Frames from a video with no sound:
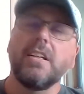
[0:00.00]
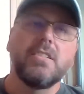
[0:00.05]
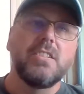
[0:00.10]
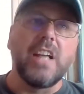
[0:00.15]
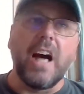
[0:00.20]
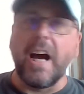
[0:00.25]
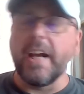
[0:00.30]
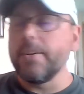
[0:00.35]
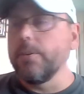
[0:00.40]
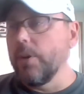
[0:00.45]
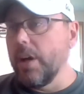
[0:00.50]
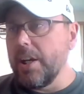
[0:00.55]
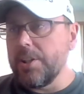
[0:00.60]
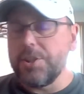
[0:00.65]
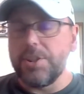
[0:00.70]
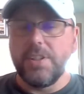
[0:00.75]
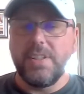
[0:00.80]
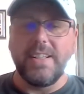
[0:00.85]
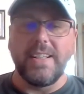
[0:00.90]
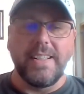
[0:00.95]

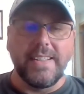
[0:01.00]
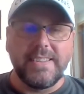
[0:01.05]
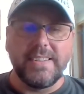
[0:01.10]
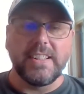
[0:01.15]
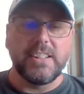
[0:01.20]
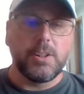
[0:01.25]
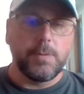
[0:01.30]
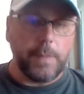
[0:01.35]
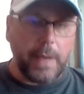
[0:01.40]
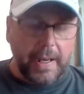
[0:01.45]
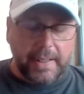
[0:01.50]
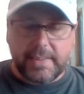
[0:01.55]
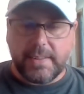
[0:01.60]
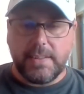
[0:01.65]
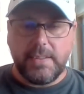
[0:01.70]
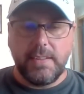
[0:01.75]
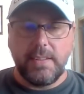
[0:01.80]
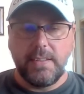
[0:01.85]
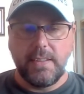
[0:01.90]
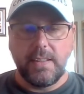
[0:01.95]
digression is
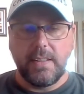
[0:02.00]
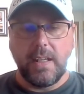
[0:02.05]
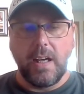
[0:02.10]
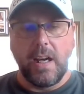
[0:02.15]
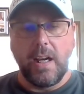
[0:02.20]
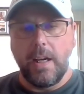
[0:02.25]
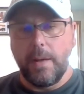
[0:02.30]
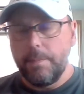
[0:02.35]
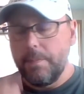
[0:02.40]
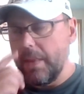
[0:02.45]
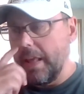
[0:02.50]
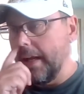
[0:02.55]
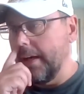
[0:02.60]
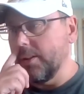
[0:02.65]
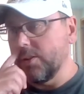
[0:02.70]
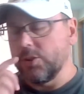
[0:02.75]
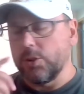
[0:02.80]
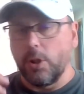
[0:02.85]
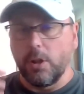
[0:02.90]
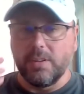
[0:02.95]
expected, and a
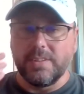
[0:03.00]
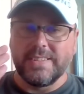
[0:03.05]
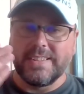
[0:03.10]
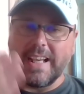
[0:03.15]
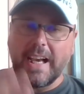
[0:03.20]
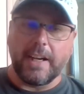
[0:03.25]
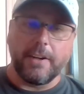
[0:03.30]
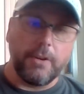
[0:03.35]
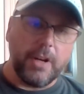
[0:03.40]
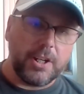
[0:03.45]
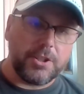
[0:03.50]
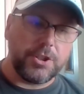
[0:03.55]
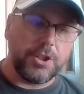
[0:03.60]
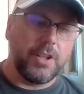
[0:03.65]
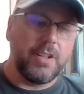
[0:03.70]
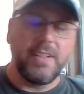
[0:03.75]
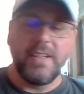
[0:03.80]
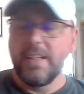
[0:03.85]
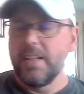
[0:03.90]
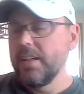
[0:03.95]
certain
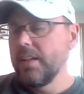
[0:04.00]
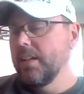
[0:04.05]
digression